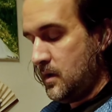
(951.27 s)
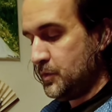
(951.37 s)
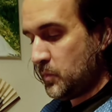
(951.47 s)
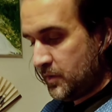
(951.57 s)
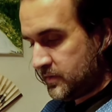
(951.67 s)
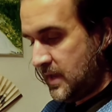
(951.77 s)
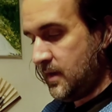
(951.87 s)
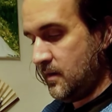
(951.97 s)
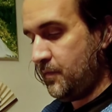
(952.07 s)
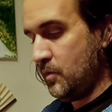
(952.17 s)
It was worth
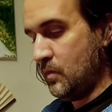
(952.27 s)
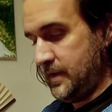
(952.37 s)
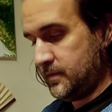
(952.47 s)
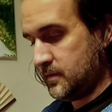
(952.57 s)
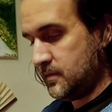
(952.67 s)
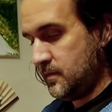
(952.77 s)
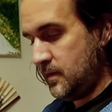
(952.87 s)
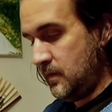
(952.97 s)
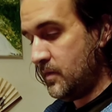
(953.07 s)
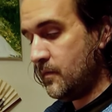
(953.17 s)
taking a few risks,
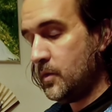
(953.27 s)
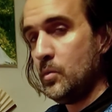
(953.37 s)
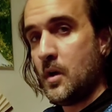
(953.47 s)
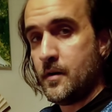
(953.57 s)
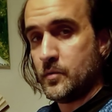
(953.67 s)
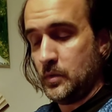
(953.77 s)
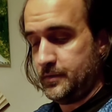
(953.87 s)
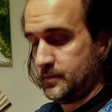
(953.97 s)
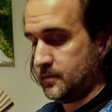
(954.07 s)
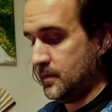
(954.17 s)
even a few large
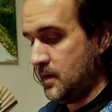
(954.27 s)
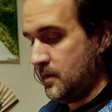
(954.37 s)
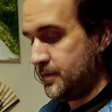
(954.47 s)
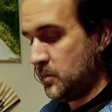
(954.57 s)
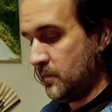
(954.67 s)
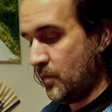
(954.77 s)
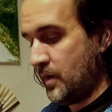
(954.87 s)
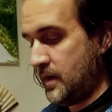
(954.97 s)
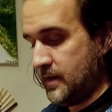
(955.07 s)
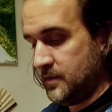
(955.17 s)
ones, to
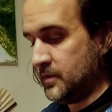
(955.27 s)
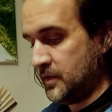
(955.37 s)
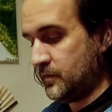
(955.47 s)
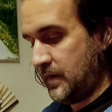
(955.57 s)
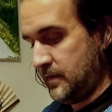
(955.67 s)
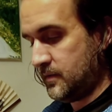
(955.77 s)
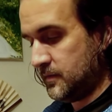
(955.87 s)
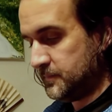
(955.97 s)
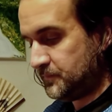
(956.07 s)
avoid any such fate.